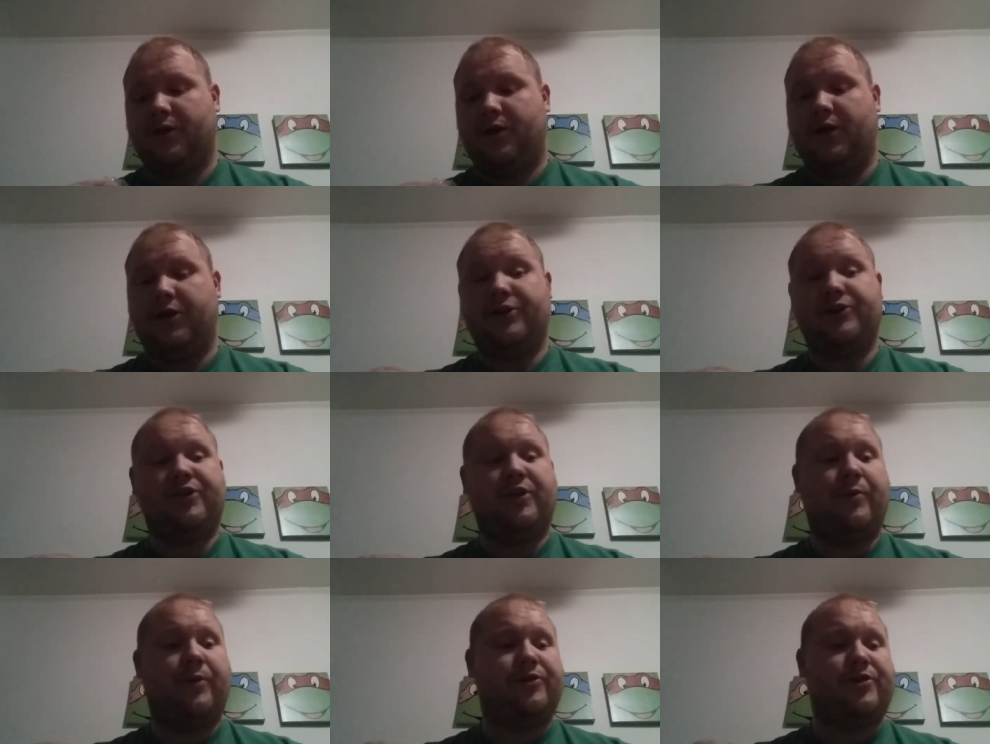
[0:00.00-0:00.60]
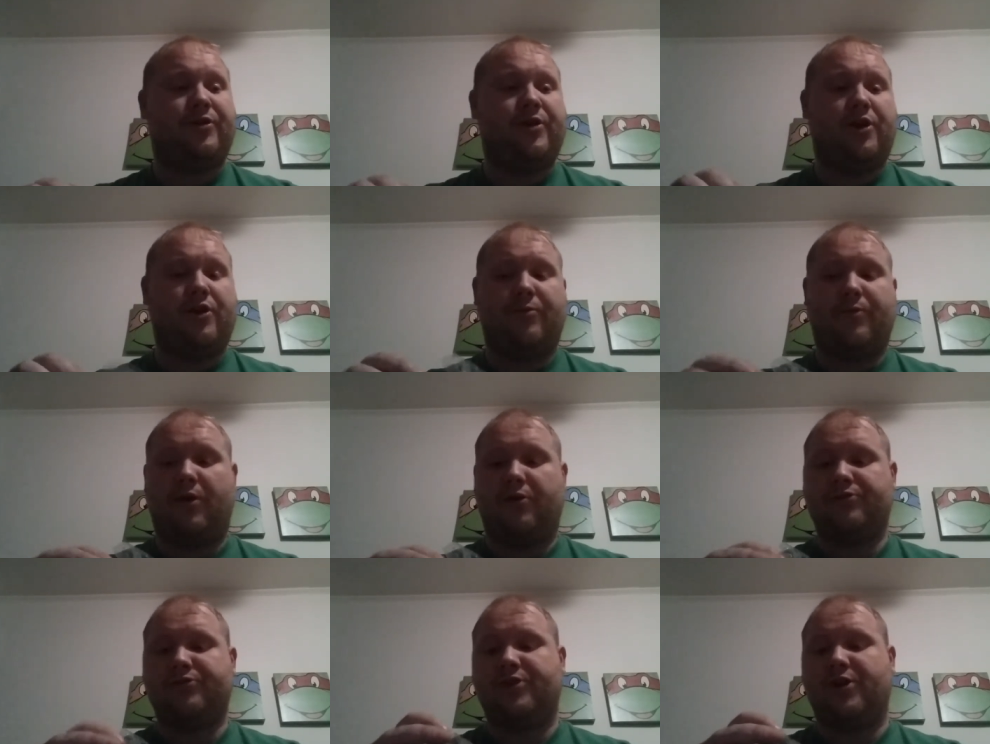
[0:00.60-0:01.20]
Uh, she was in the
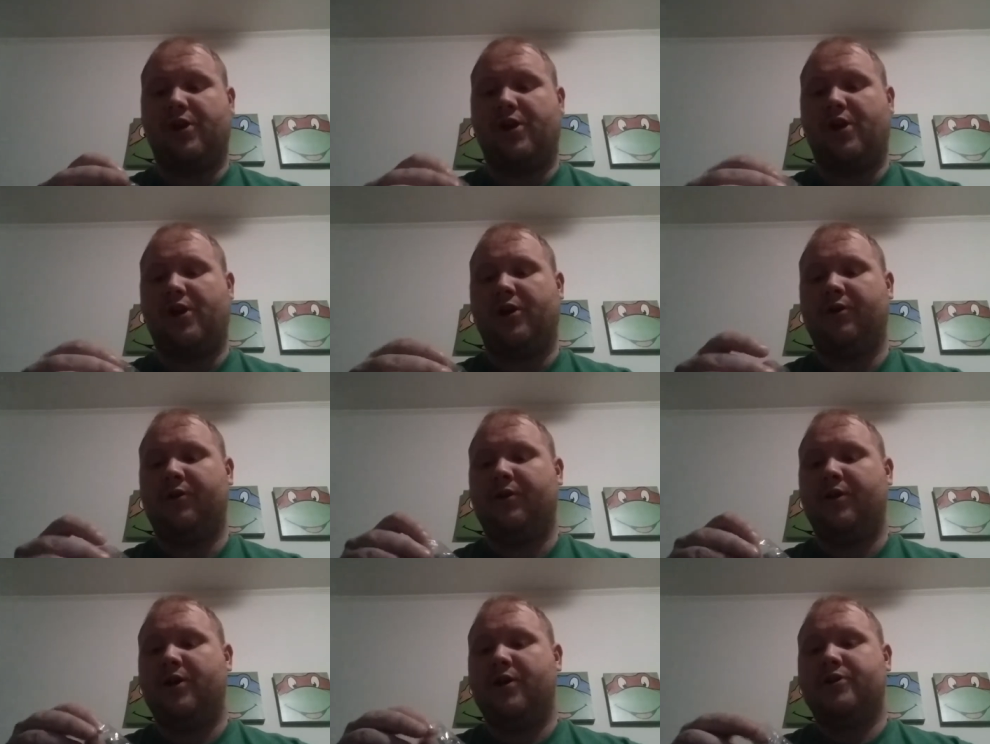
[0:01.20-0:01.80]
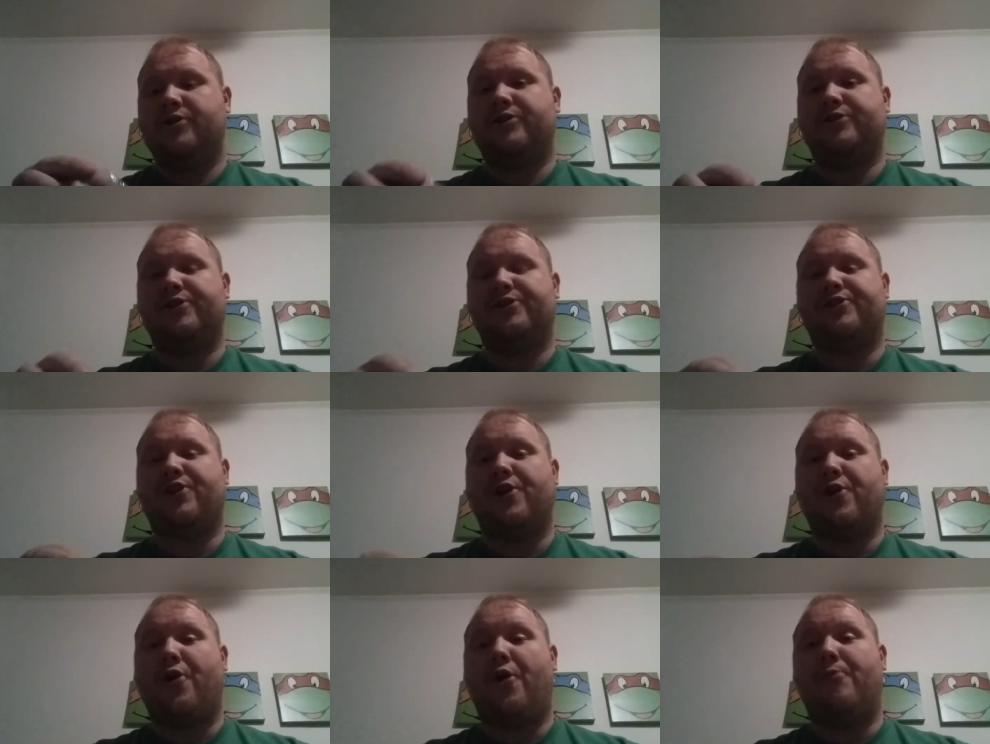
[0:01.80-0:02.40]
poster. Cause
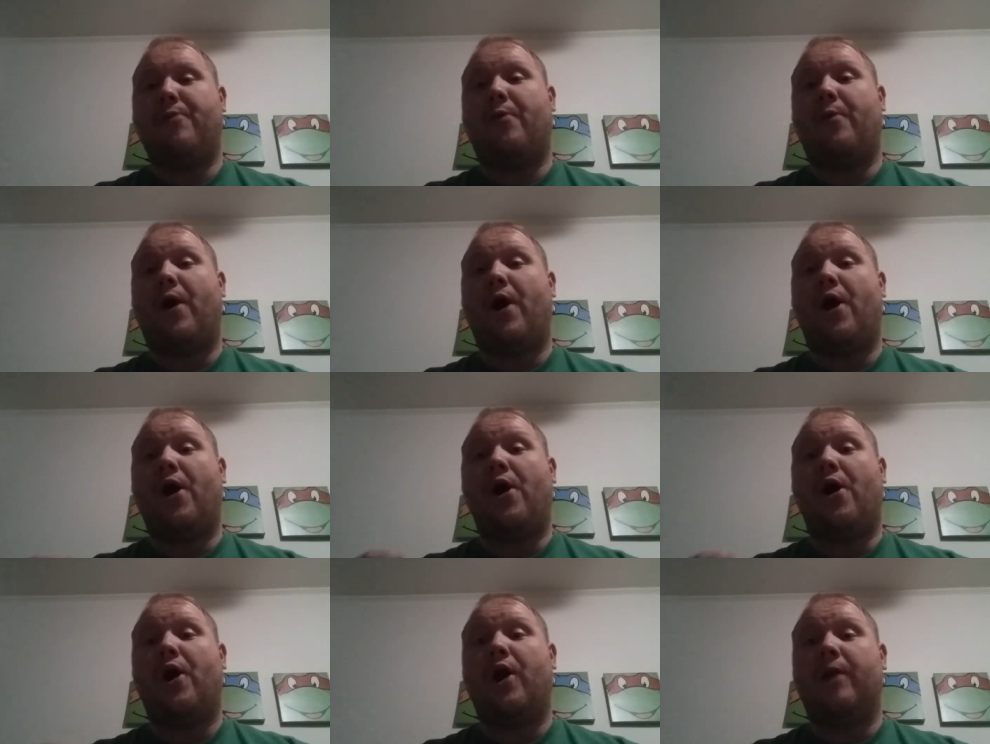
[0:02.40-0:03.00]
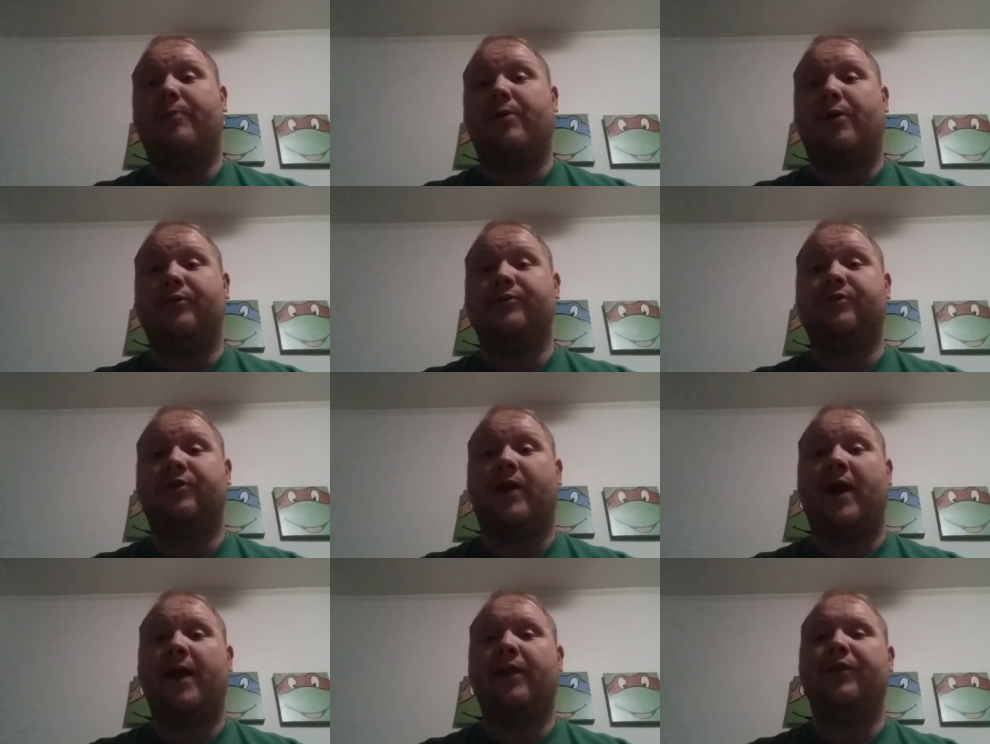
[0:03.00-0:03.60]
it's gonna go on my wall on a
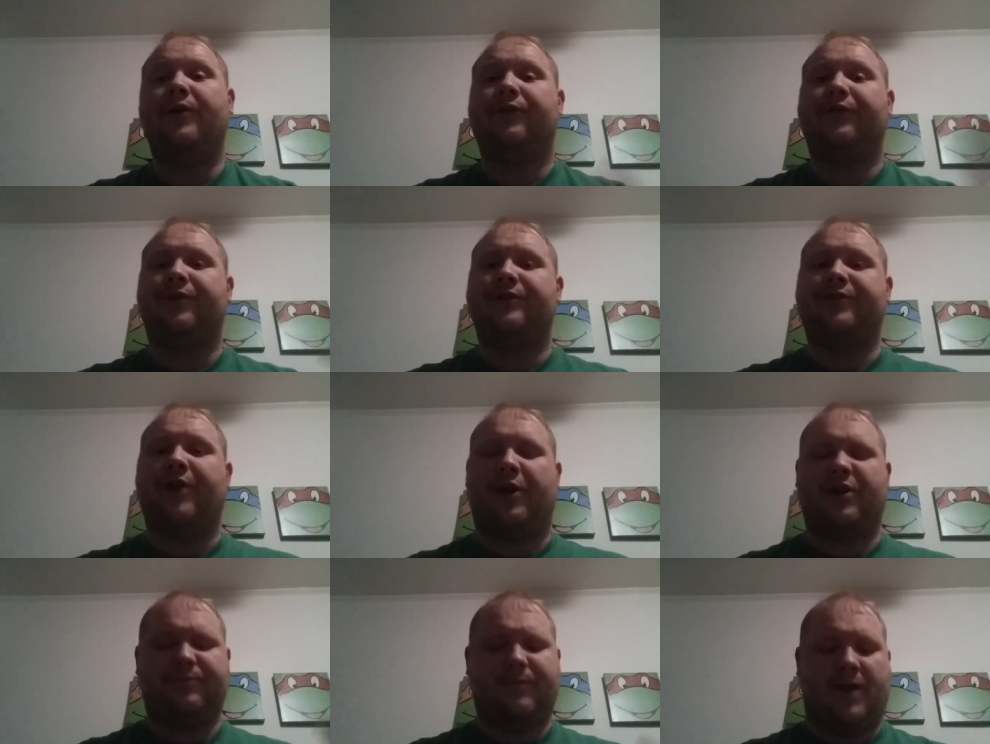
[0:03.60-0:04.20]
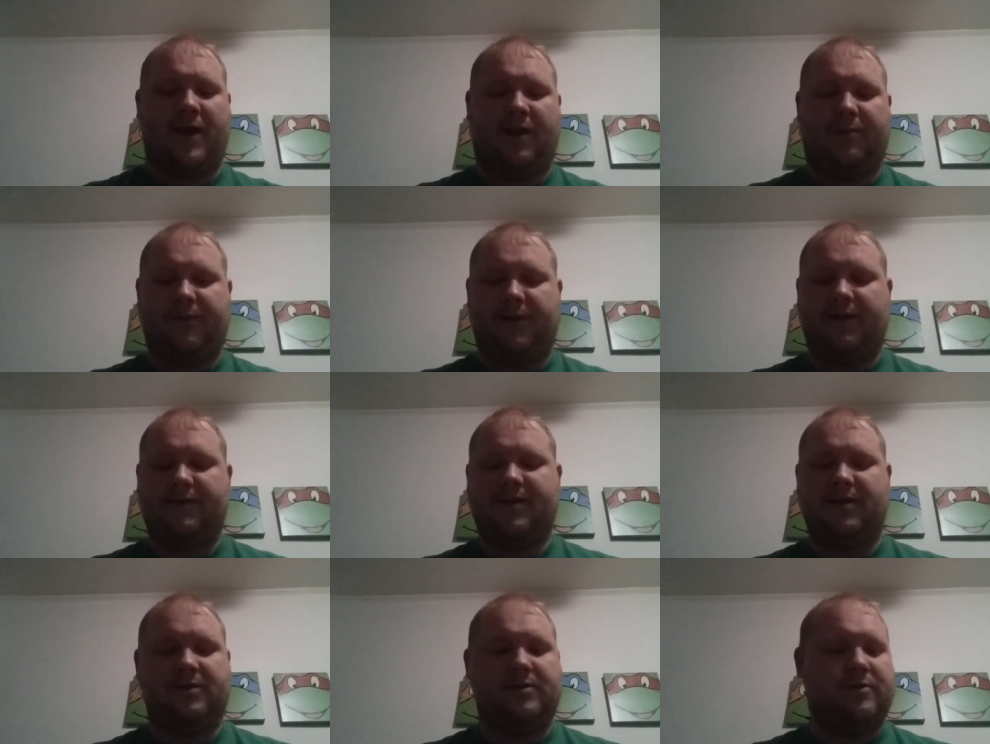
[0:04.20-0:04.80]
poster. Hey look, there's turtles behind me.
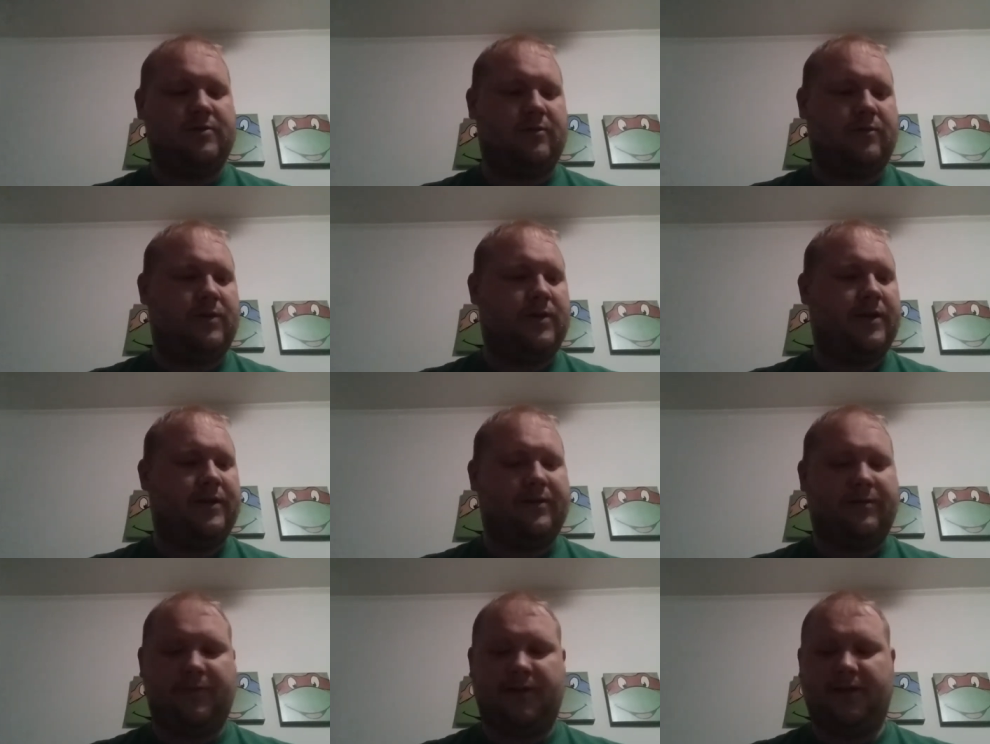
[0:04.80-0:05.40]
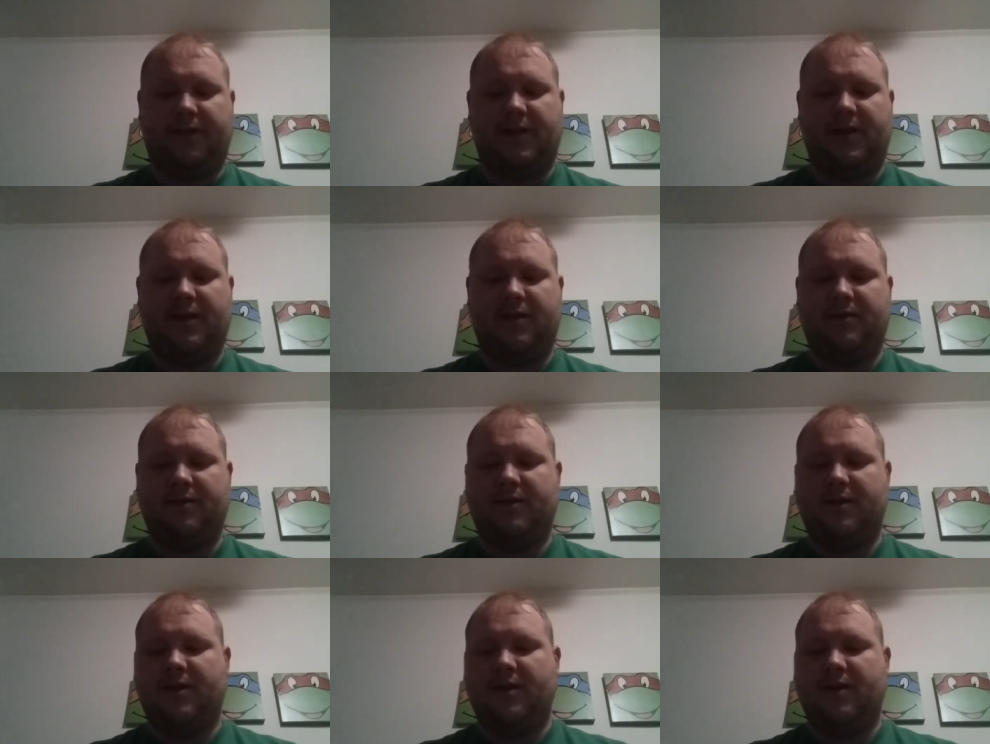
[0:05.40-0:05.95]
Is that cool? What? I mean, yeah.